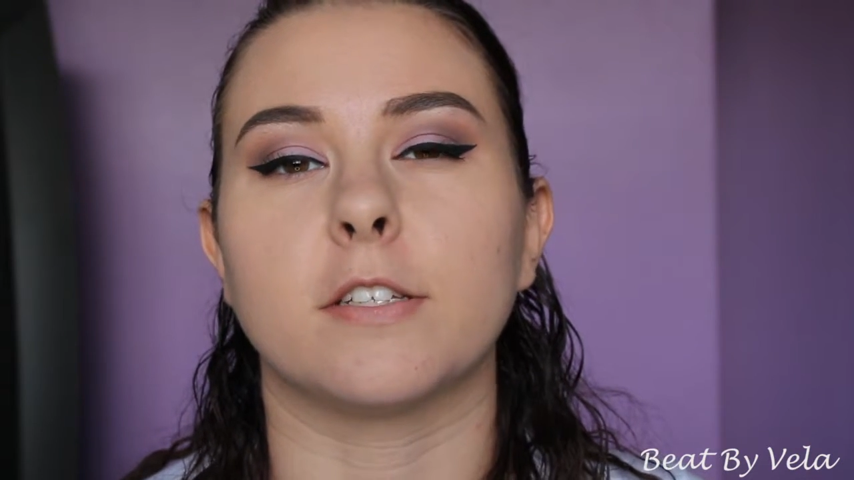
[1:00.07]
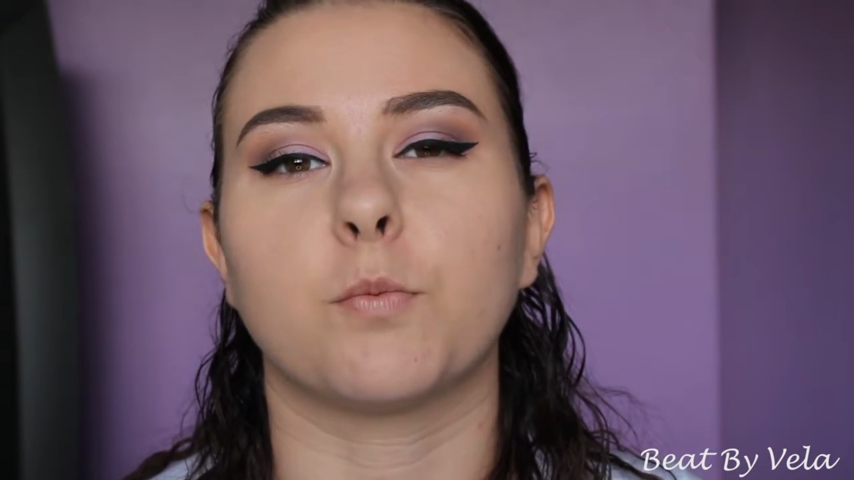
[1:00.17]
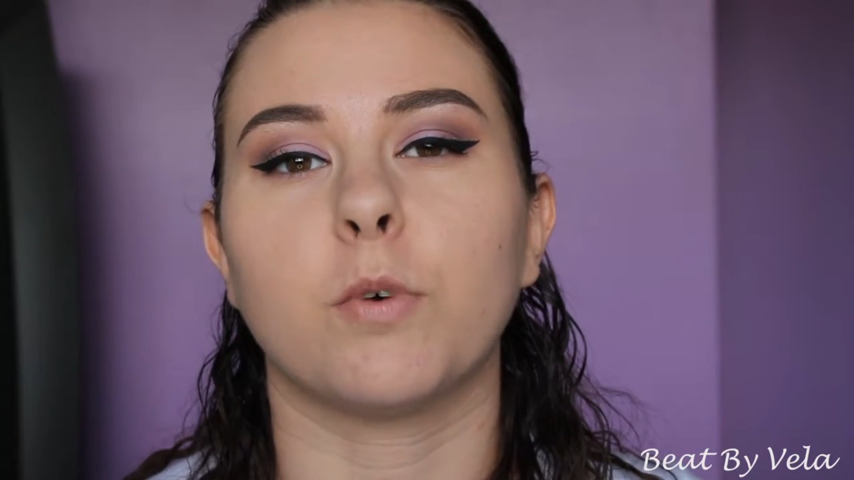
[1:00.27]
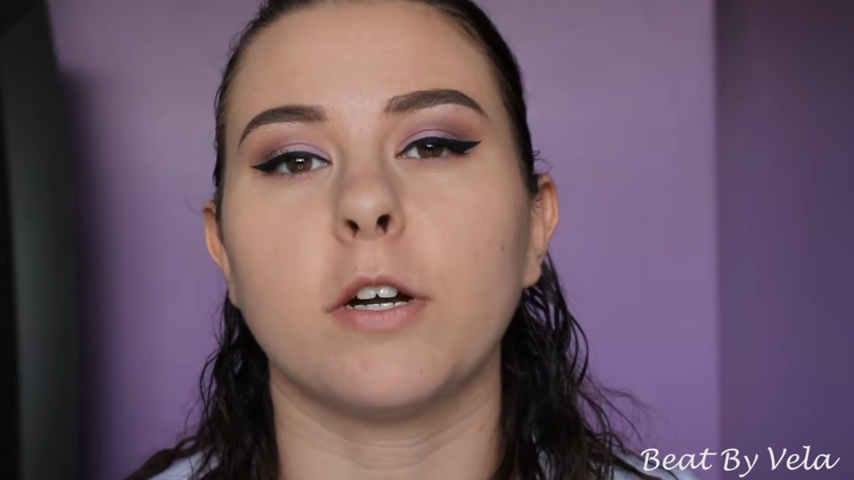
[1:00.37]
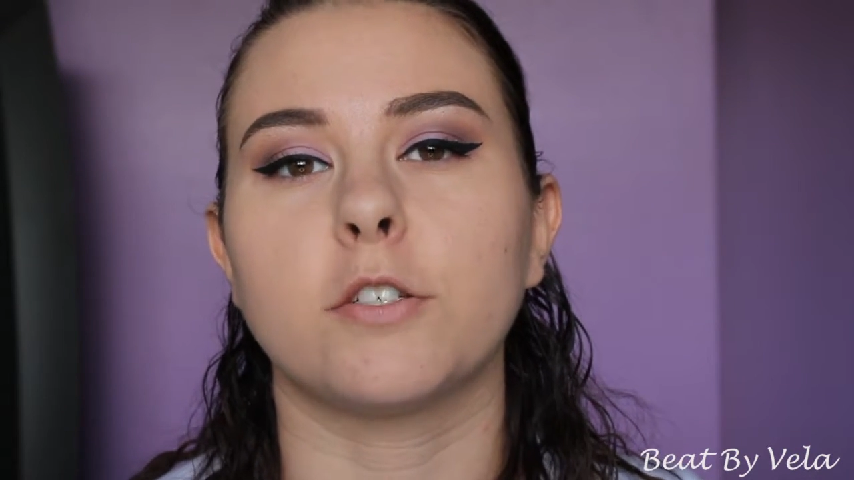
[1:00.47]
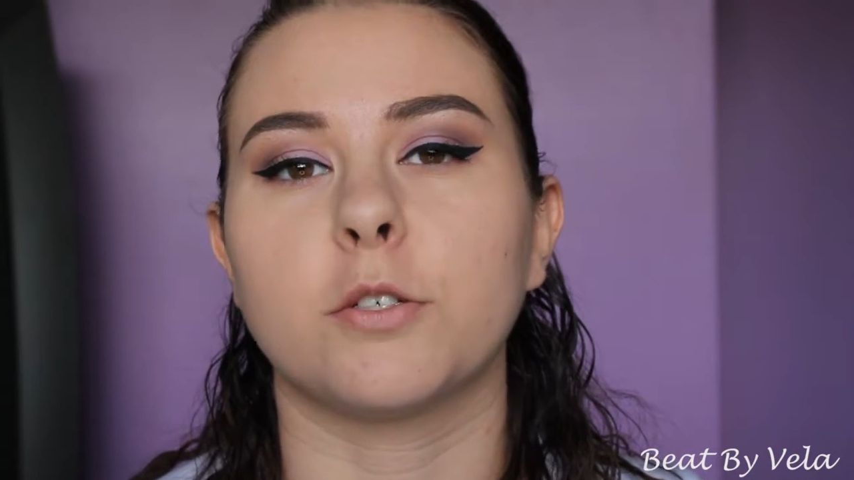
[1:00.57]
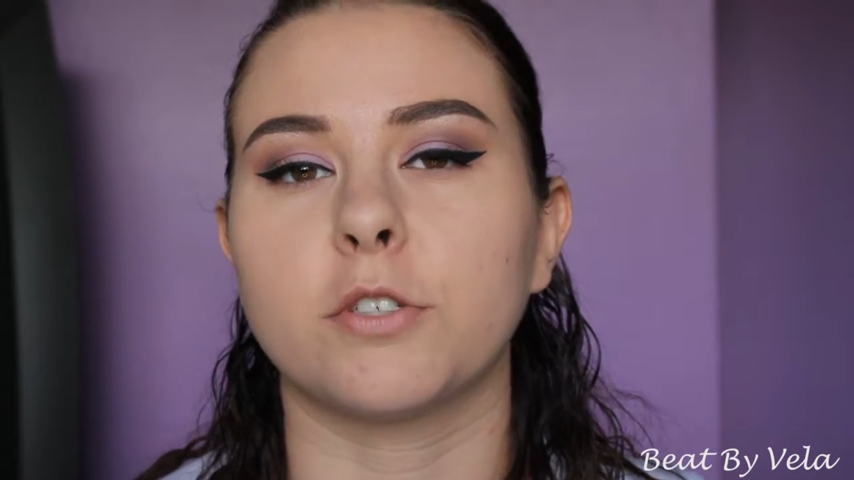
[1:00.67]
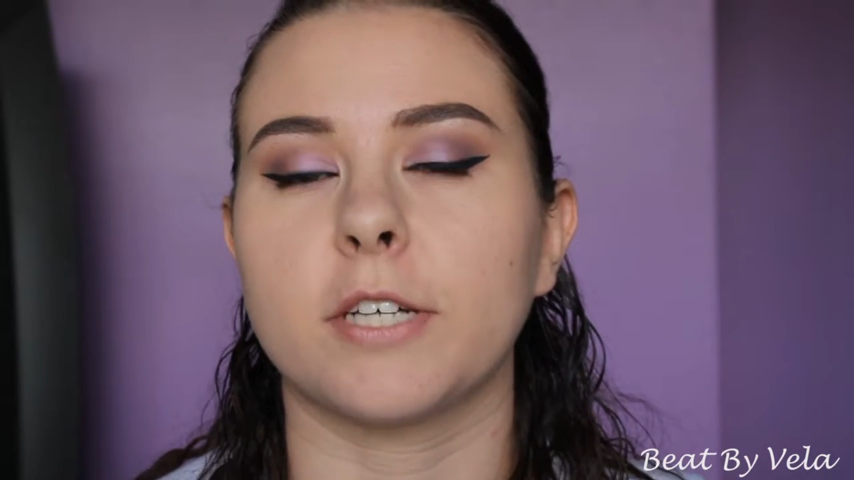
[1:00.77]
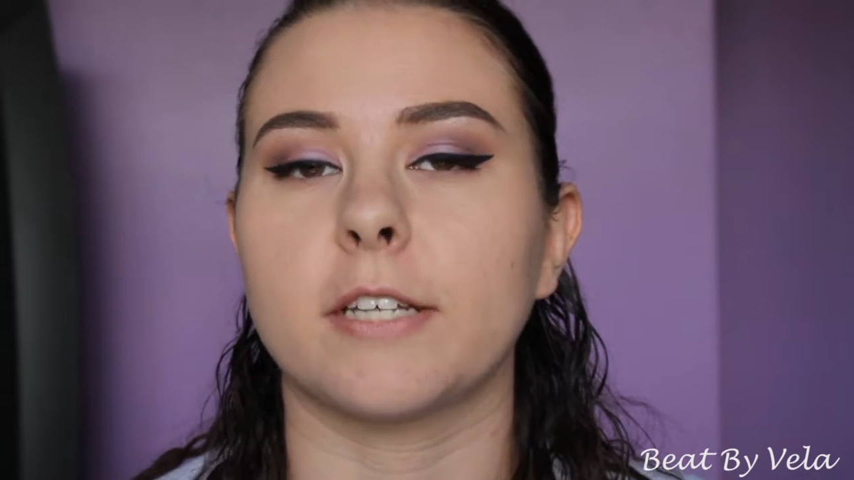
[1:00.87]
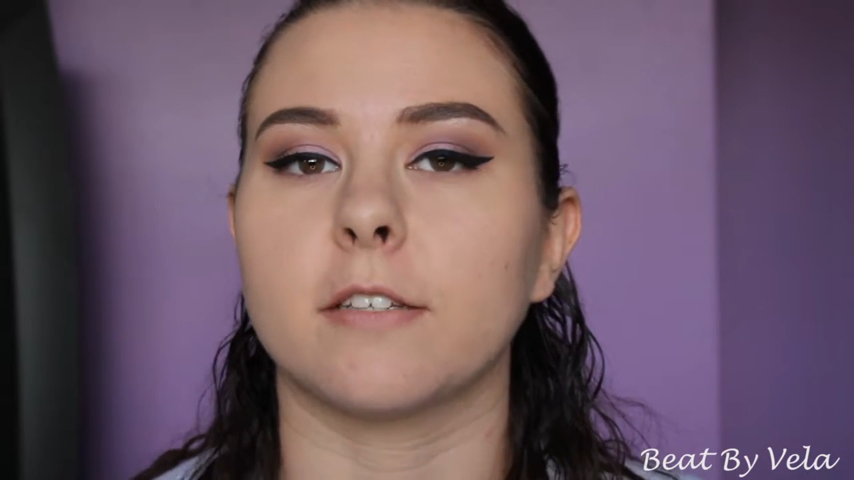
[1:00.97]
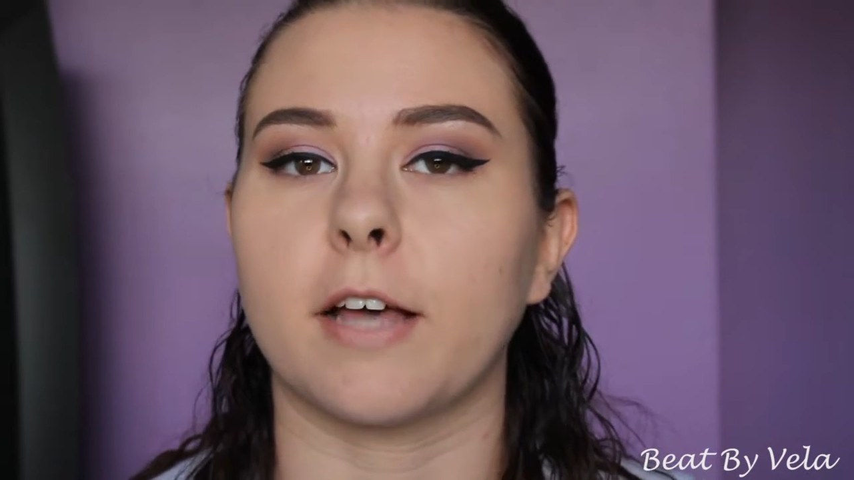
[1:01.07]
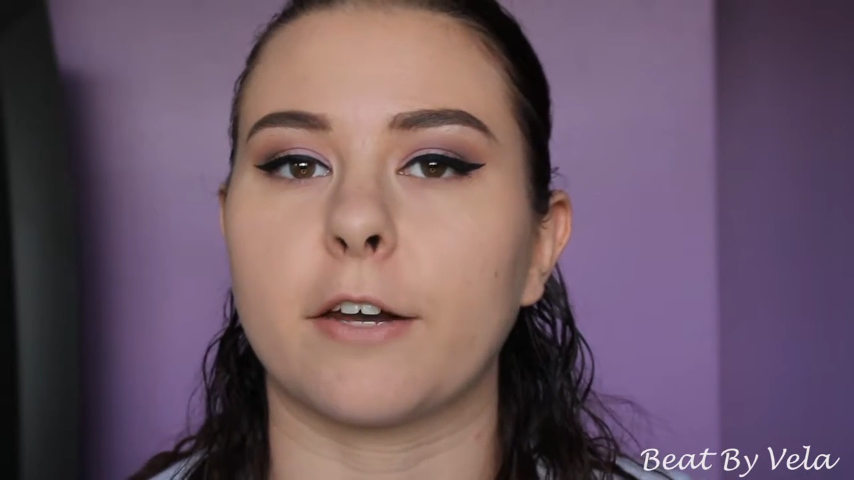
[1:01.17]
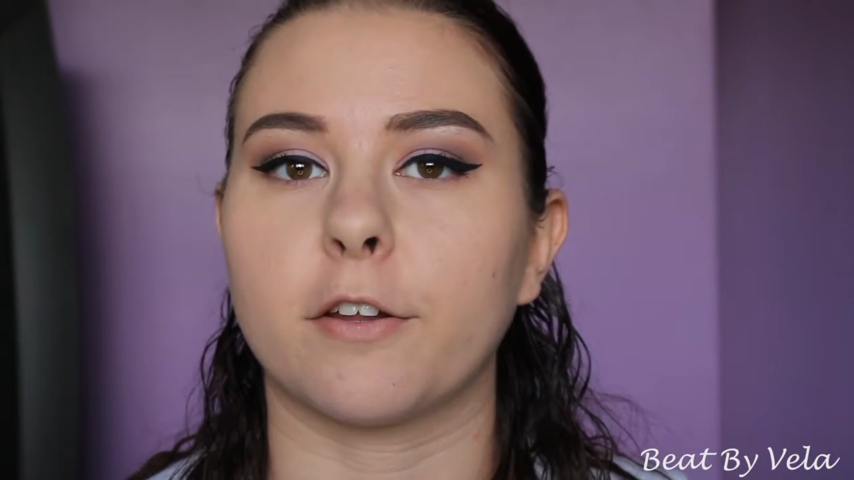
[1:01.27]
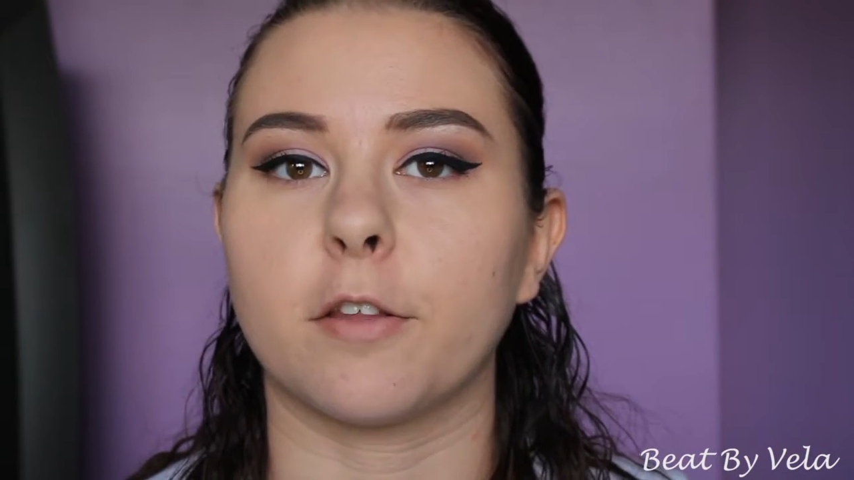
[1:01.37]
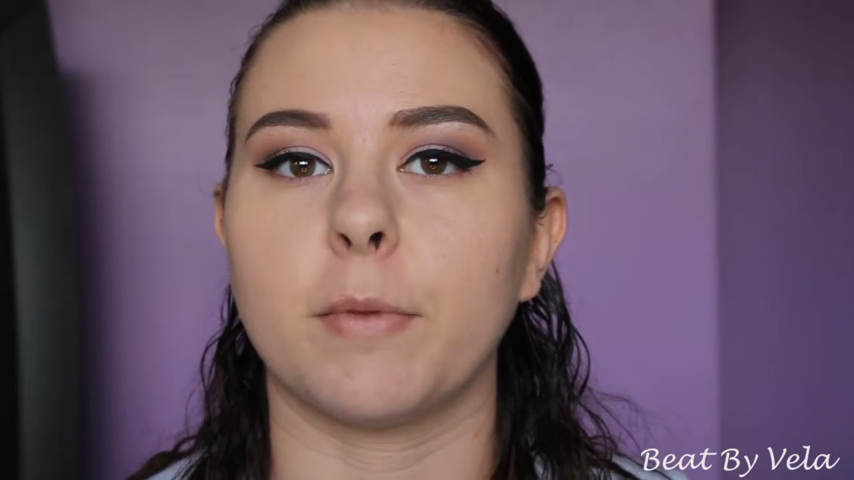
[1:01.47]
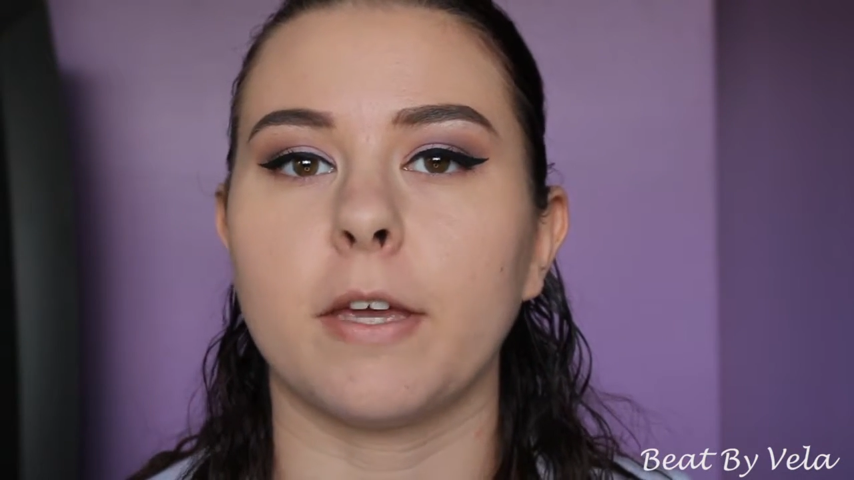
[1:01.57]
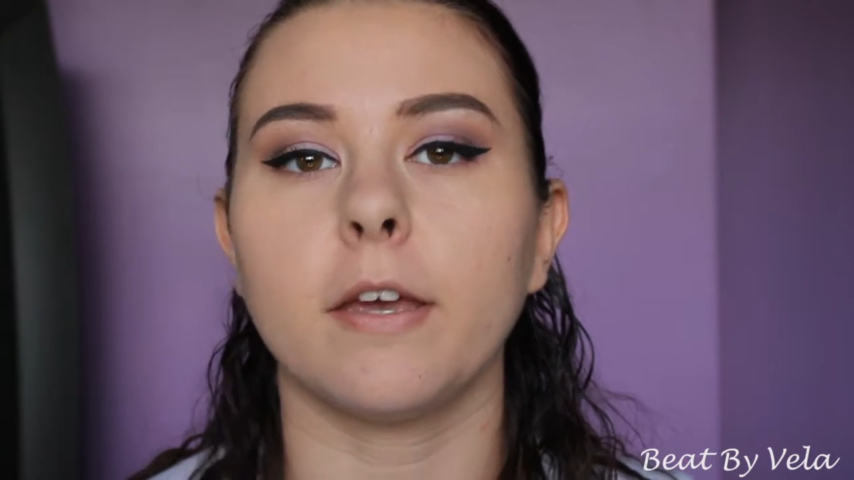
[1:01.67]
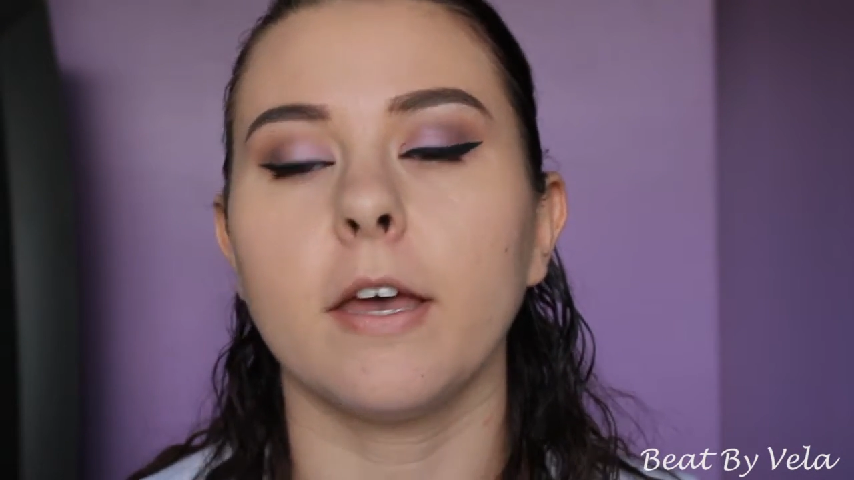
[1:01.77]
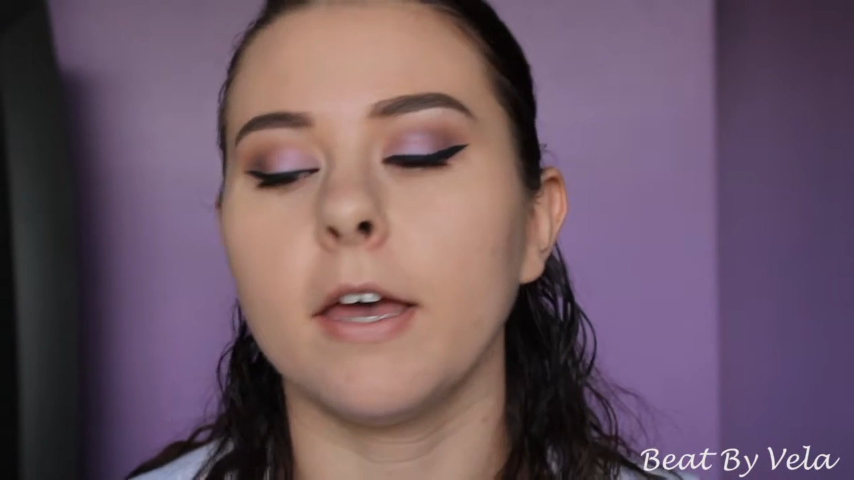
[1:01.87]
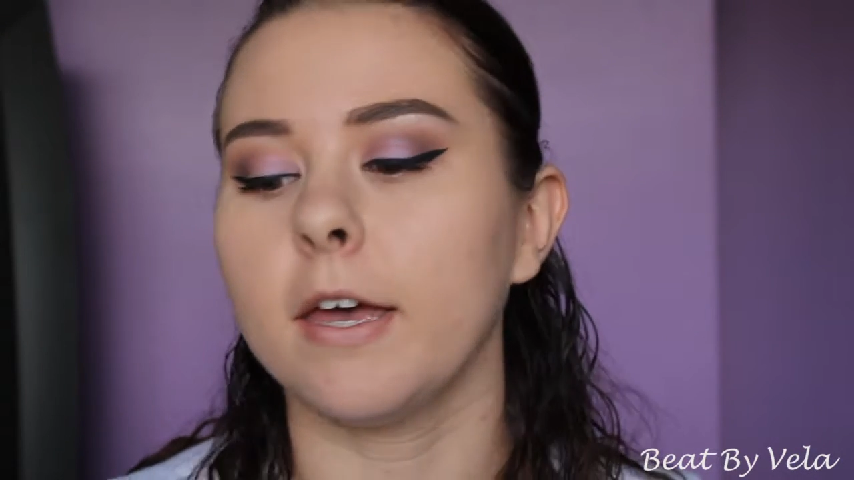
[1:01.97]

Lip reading: that's 1 or 2 shades lighter than me,